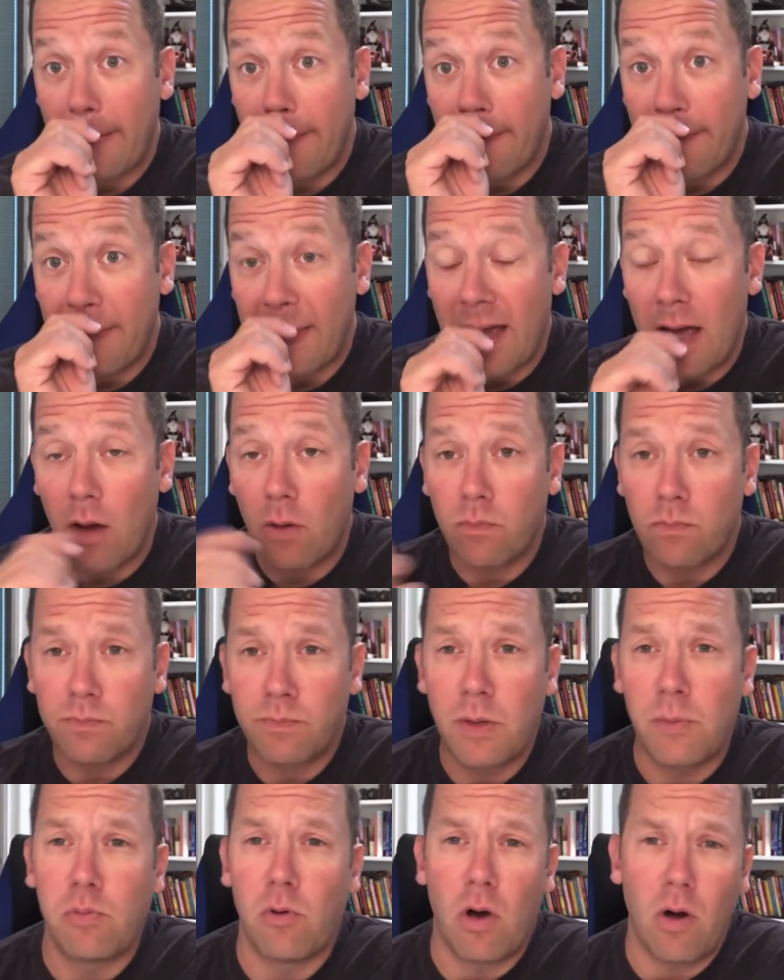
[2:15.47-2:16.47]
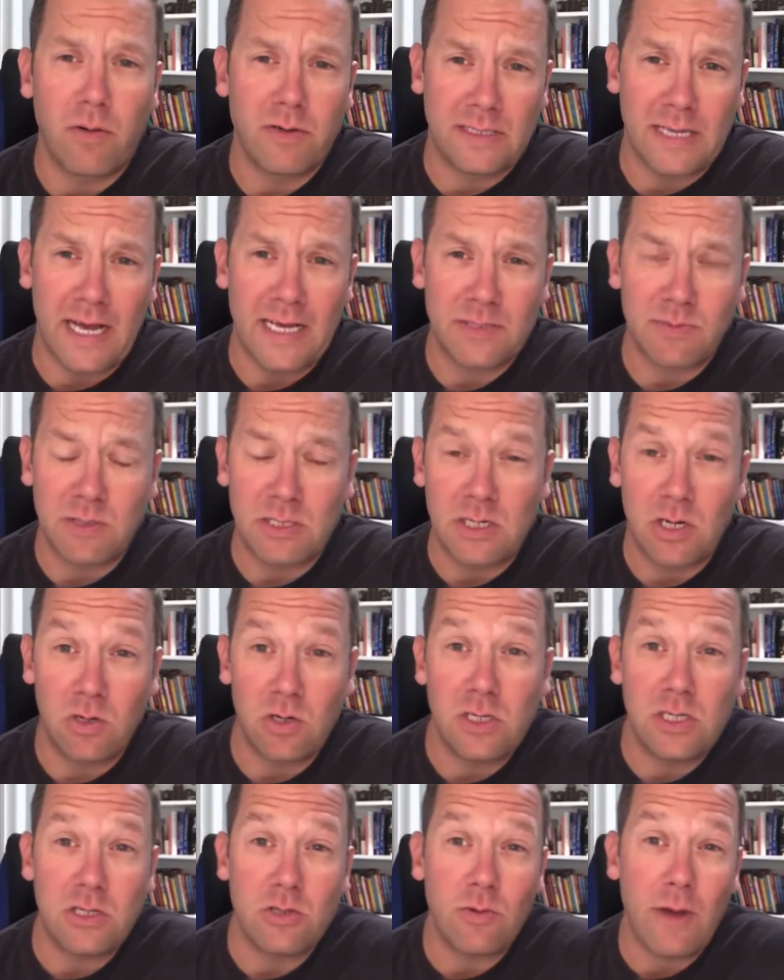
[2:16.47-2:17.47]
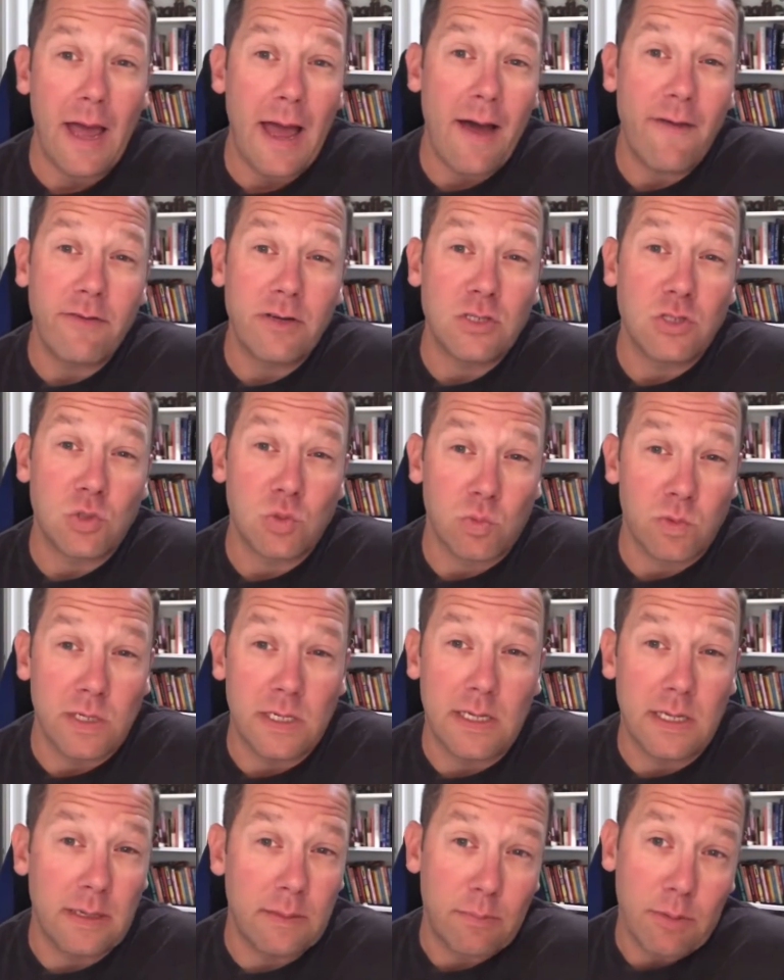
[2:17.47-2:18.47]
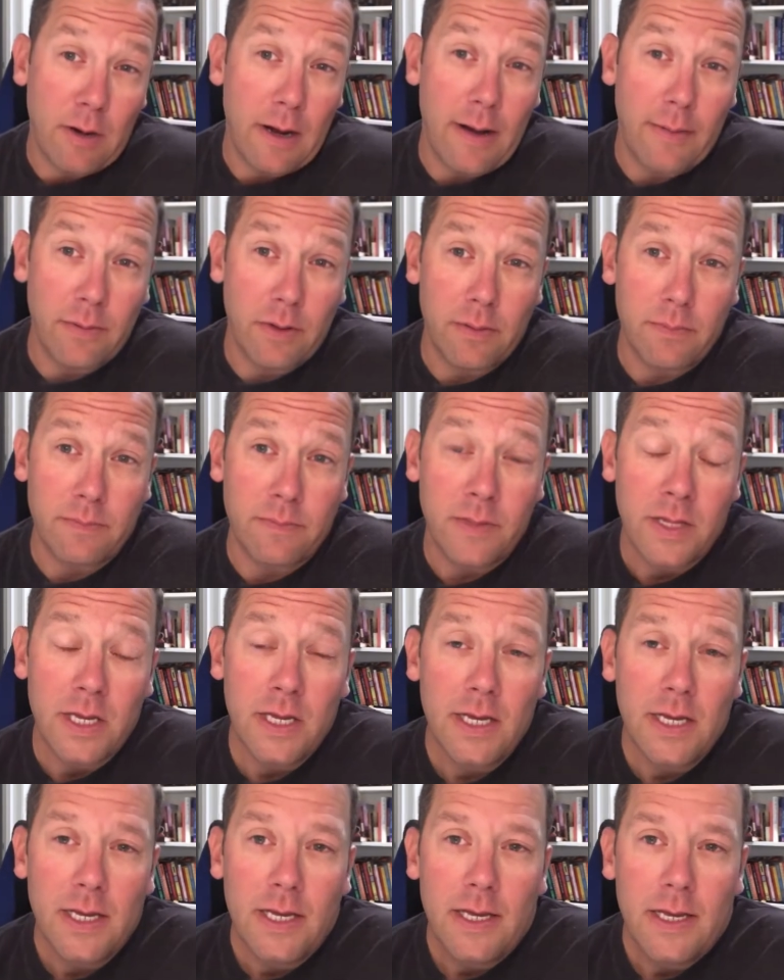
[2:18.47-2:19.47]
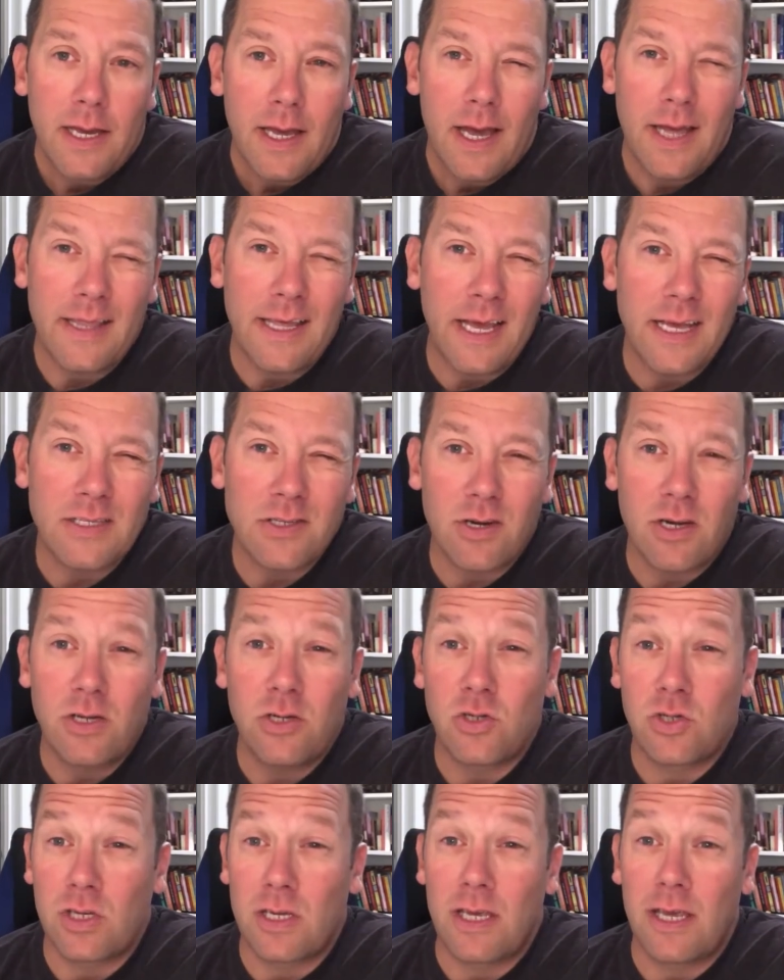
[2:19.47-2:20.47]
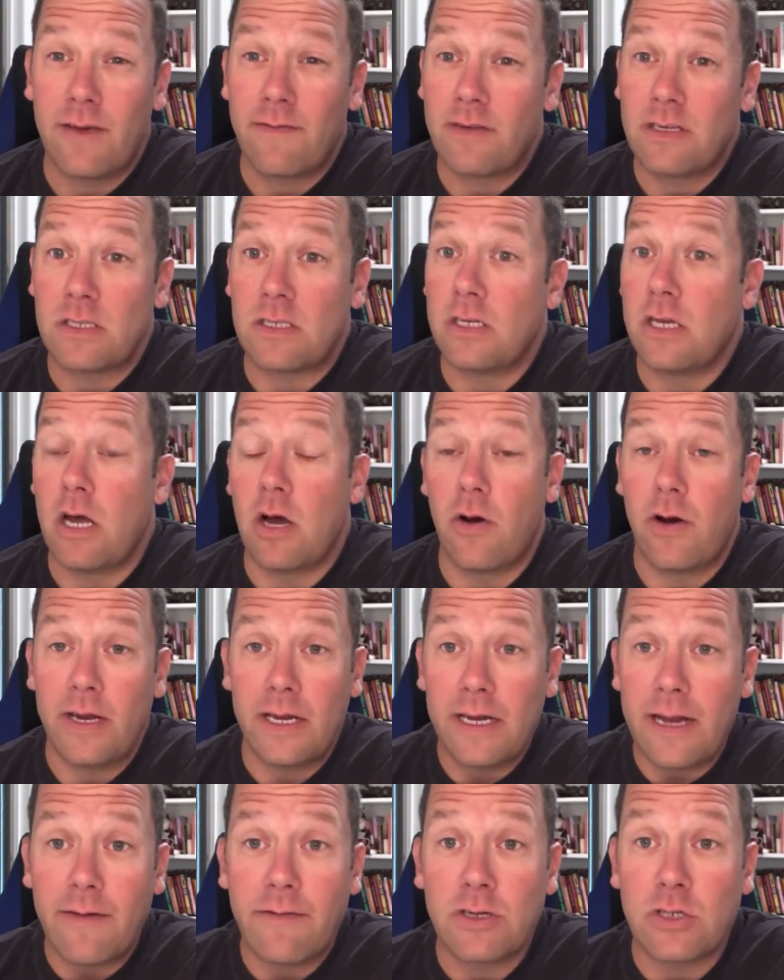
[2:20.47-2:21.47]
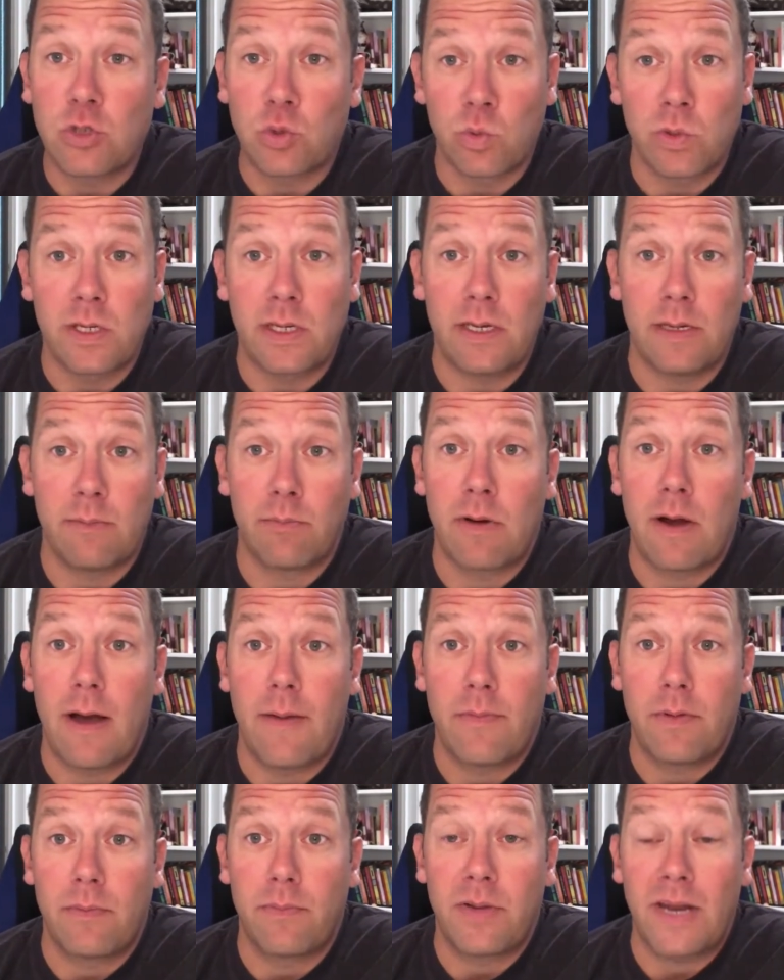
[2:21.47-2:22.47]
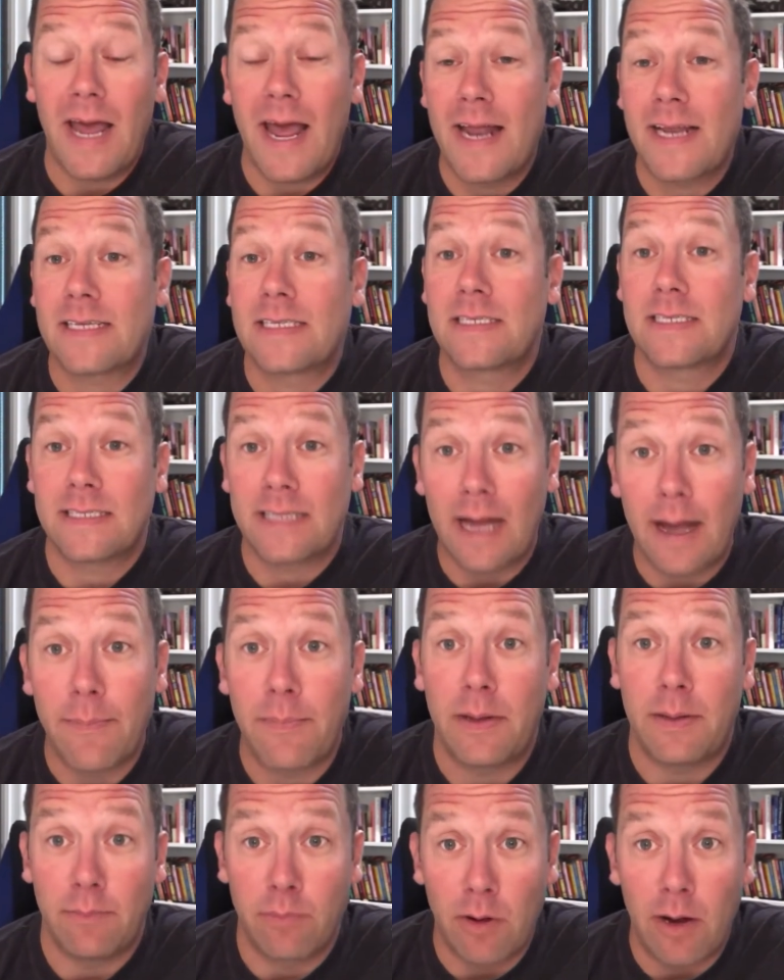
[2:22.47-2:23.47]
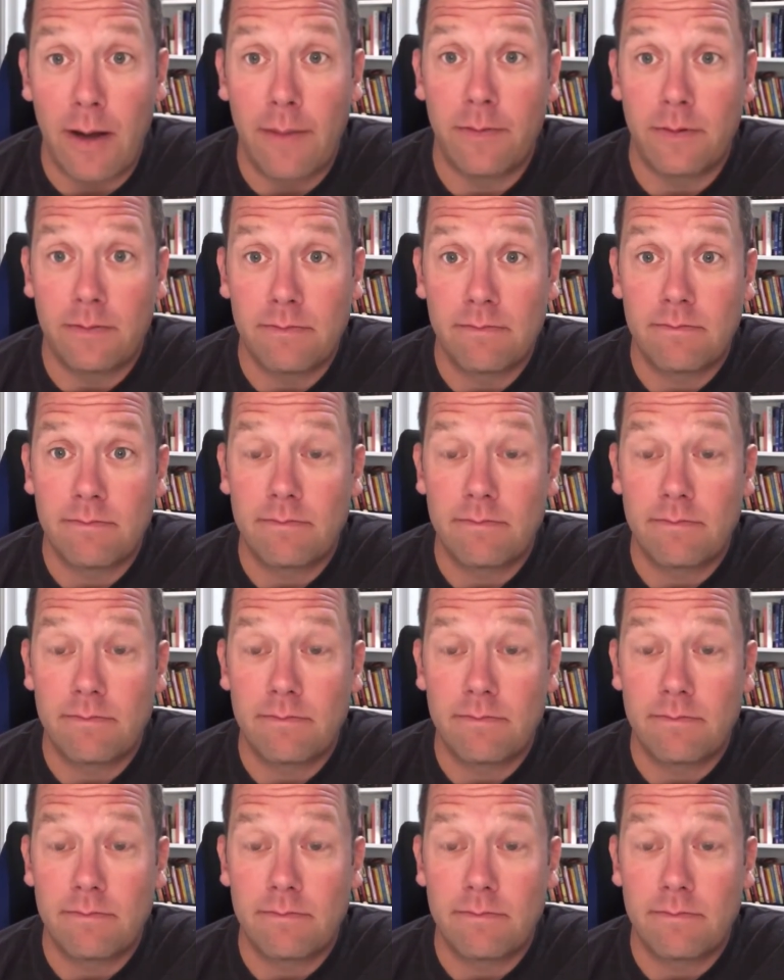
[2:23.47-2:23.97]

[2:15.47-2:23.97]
Now, people always ask me, Tony, did you have a drinking problem? And the answer I usually give is no. I didn't have a drinking problem, but I had a stopping problem,